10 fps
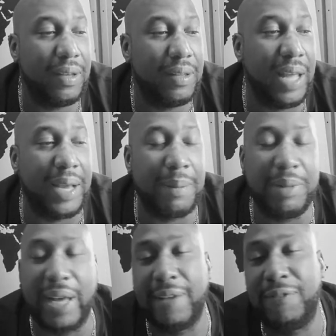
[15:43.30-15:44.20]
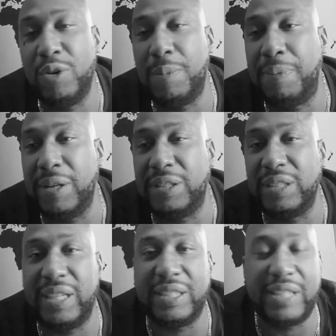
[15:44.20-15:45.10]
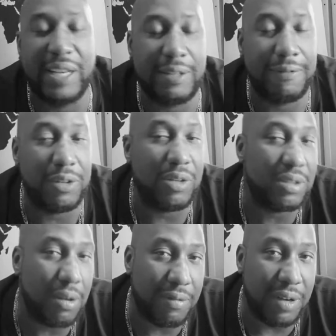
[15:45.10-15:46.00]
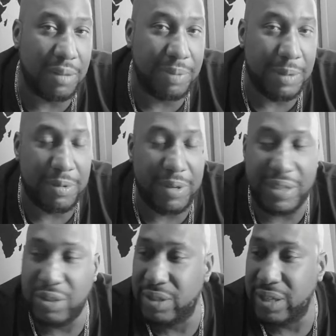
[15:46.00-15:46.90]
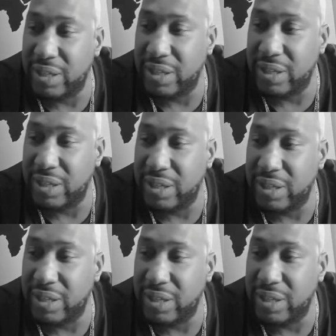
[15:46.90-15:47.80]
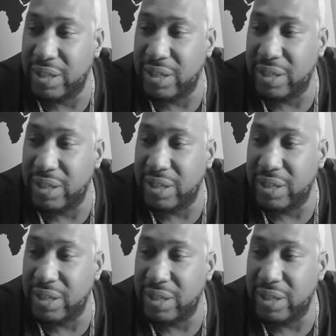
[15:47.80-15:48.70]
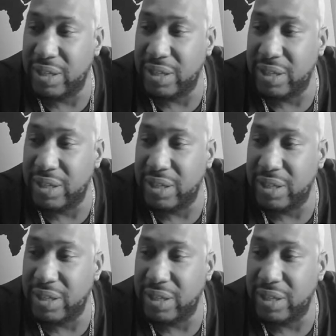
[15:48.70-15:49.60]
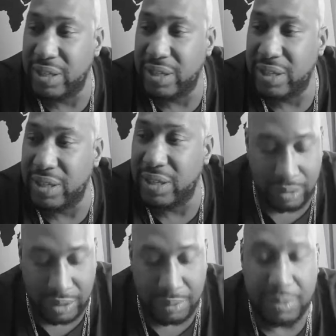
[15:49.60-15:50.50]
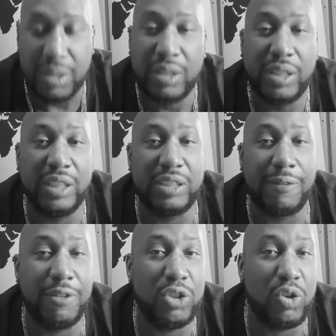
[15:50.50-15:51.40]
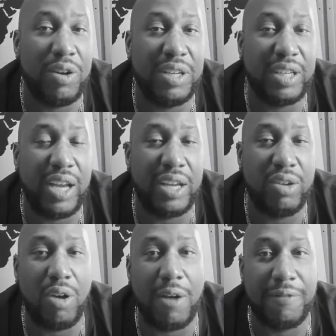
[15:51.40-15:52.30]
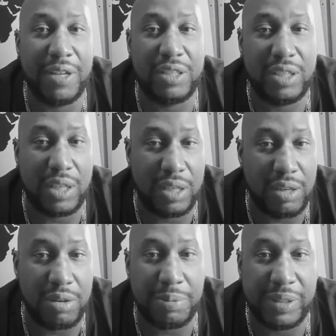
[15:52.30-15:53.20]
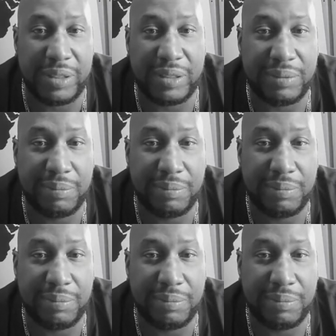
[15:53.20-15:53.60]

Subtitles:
Like if you a person that has influence over other people and you tell and they join in the gang, that's the first thing you should tell them. Is if you join the gang, you are eventually gonna go to prison.